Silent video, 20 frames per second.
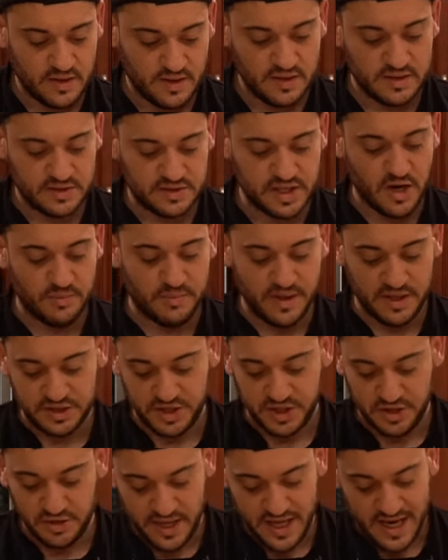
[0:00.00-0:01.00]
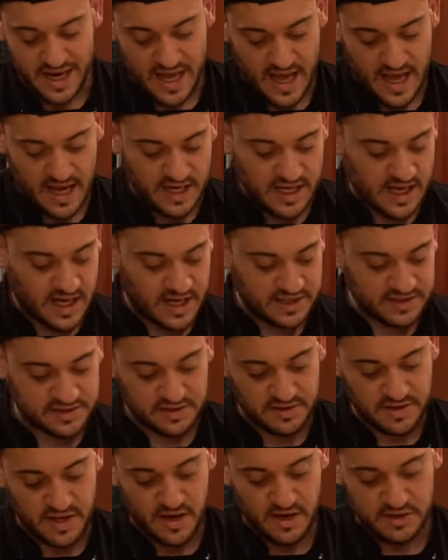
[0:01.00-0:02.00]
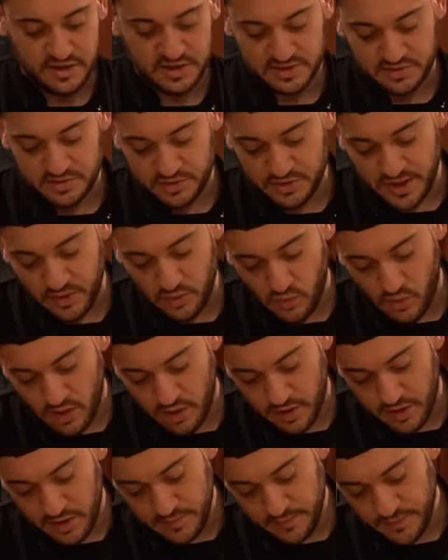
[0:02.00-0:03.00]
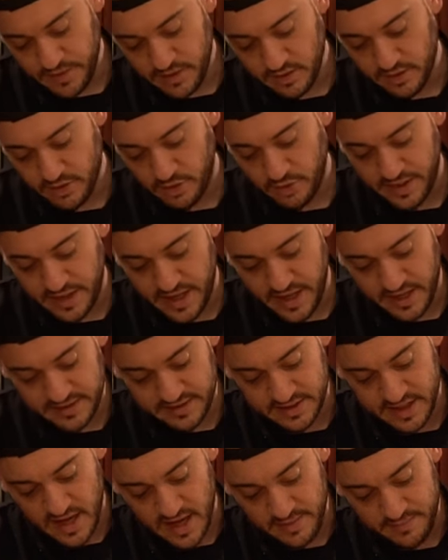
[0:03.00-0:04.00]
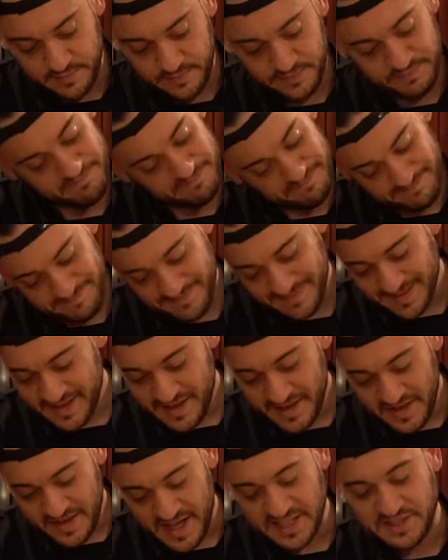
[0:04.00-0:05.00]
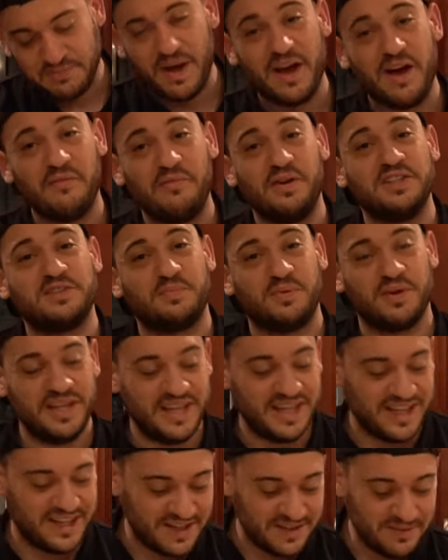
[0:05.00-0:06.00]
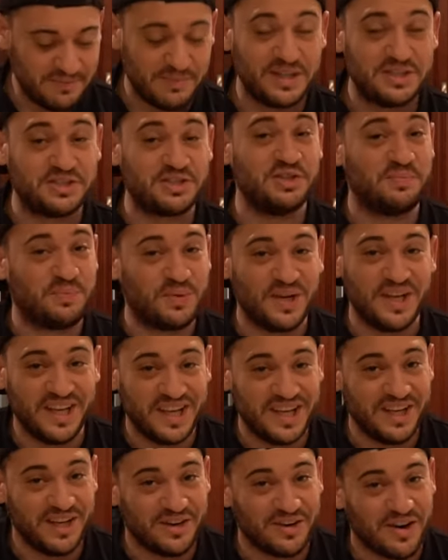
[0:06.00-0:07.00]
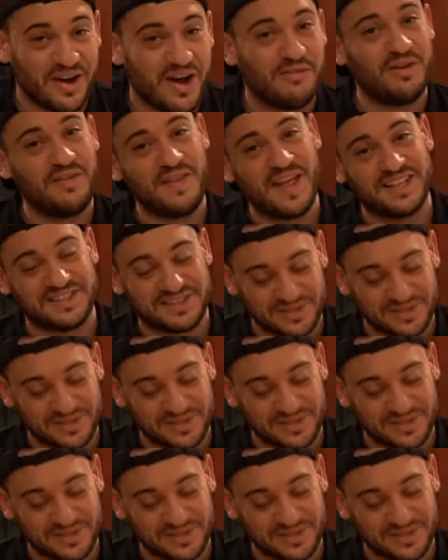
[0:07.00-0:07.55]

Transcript: So make sure you don't get any ice in there, just straight water, a little bit at a time. That's my oven, it's preheating. Make sure you preheat your oven, that's